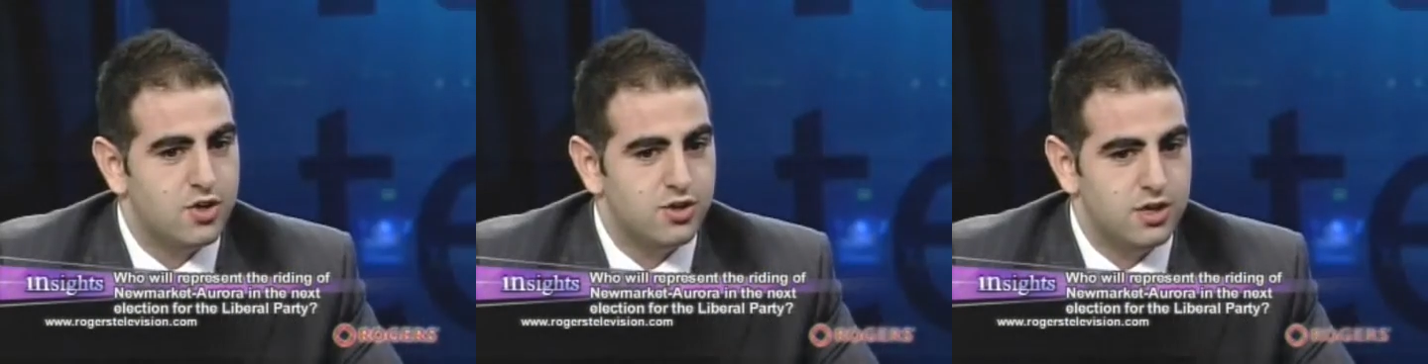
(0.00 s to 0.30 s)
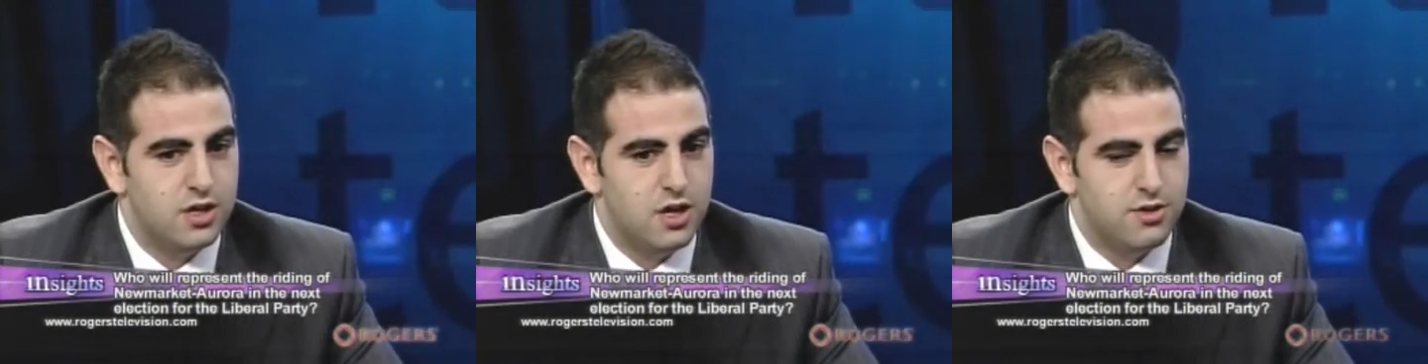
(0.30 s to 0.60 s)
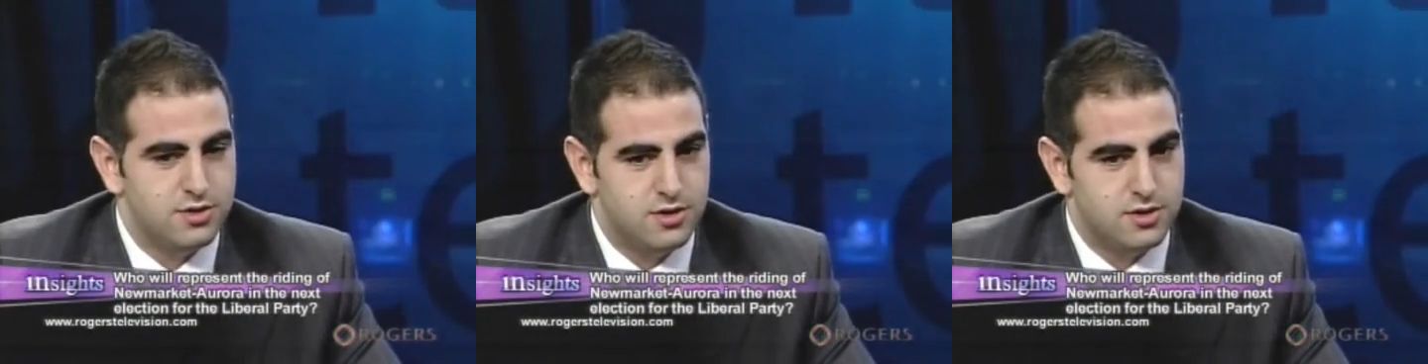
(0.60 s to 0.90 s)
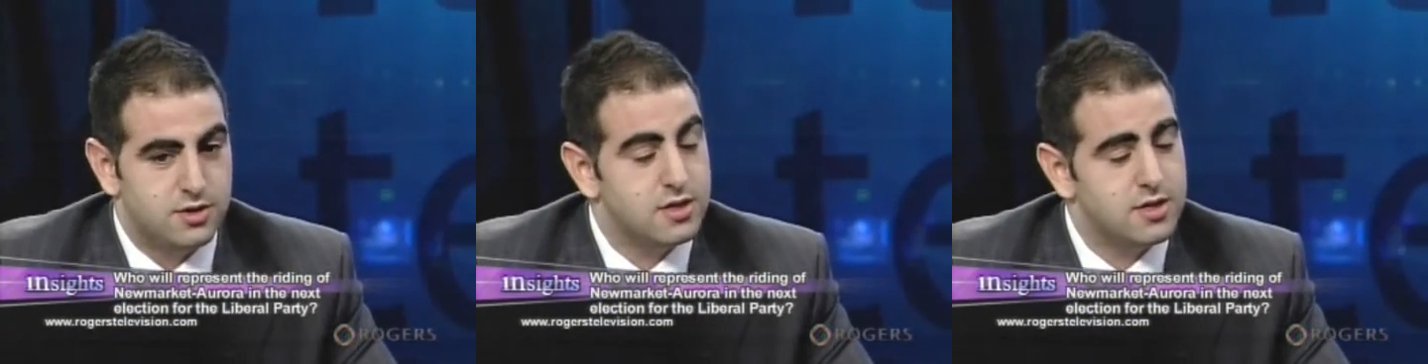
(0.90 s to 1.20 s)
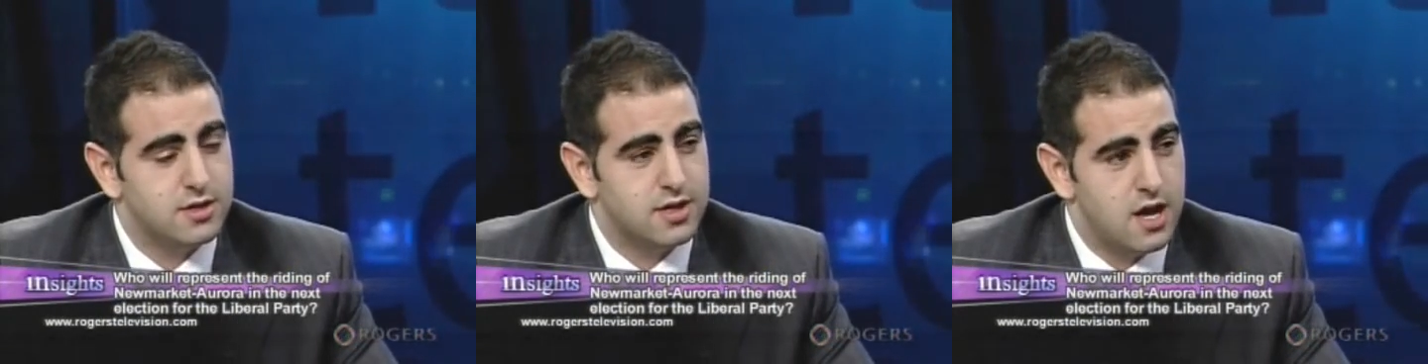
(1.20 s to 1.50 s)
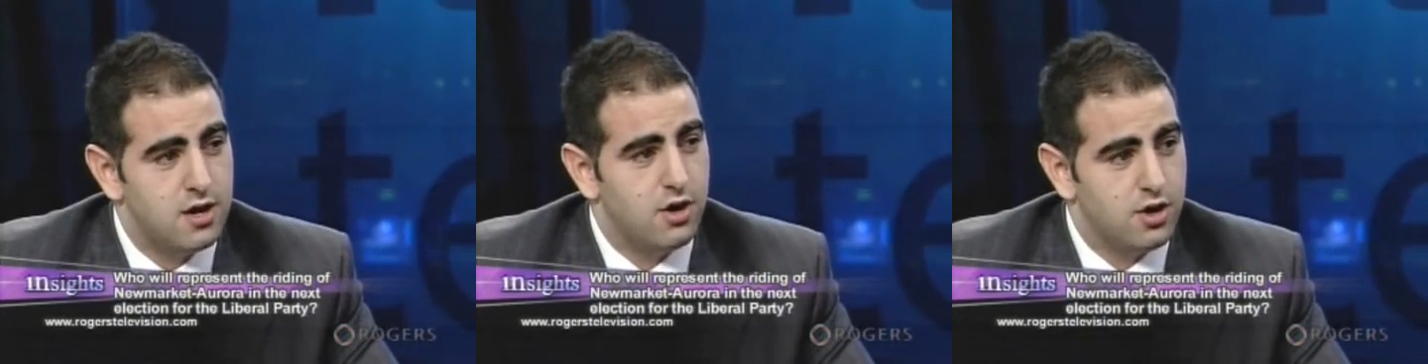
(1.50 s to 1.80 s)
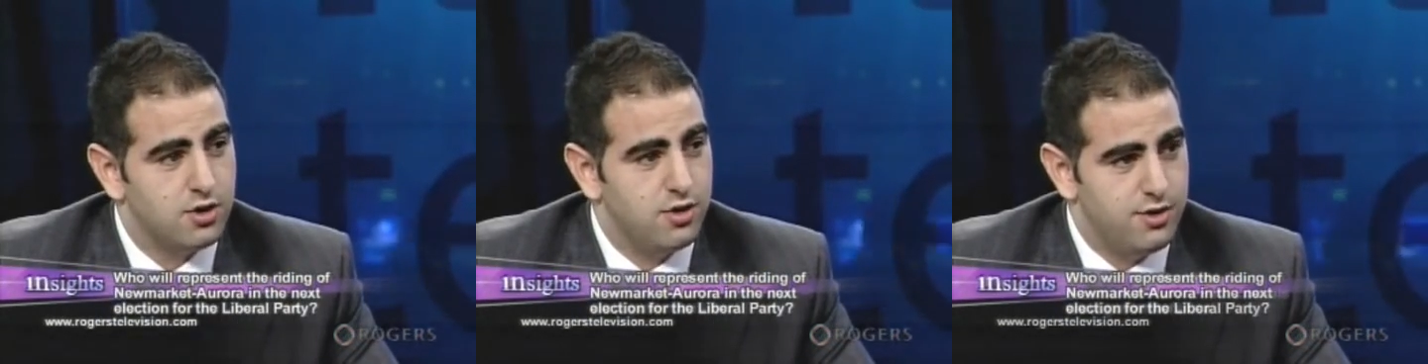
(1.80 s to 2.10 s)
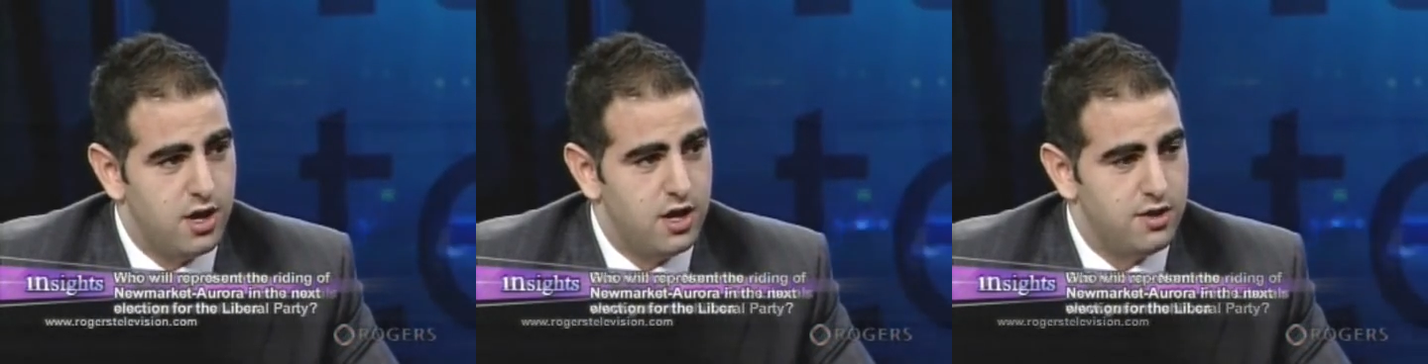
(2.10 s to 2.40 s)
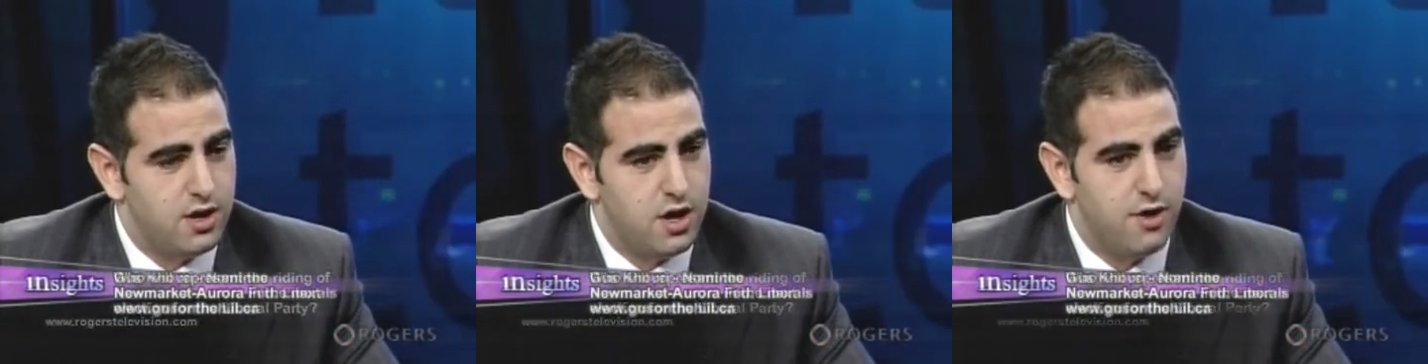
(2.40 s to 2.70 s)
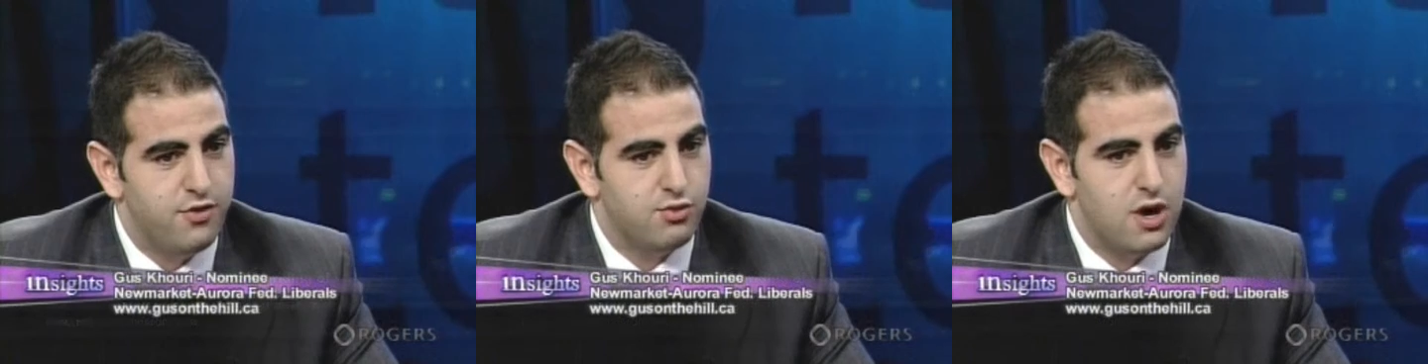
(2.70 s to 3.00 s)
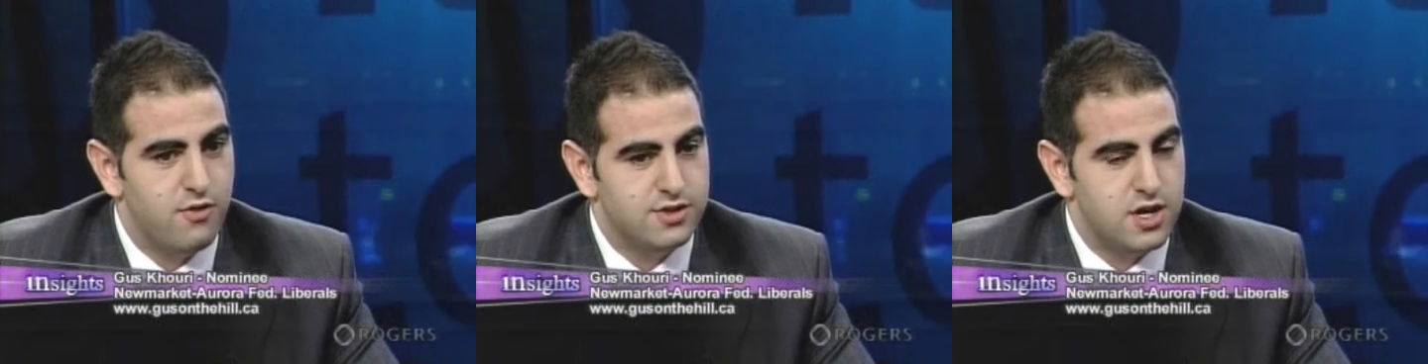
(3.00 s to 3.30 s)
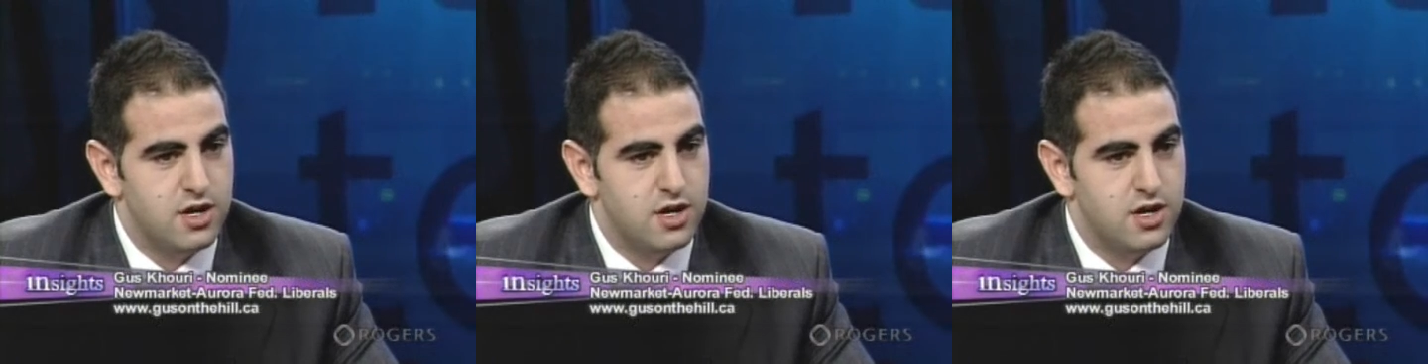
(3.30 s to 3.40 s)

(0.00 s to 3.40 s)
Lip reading: actually, there's the Statistics Canada article that I often reference.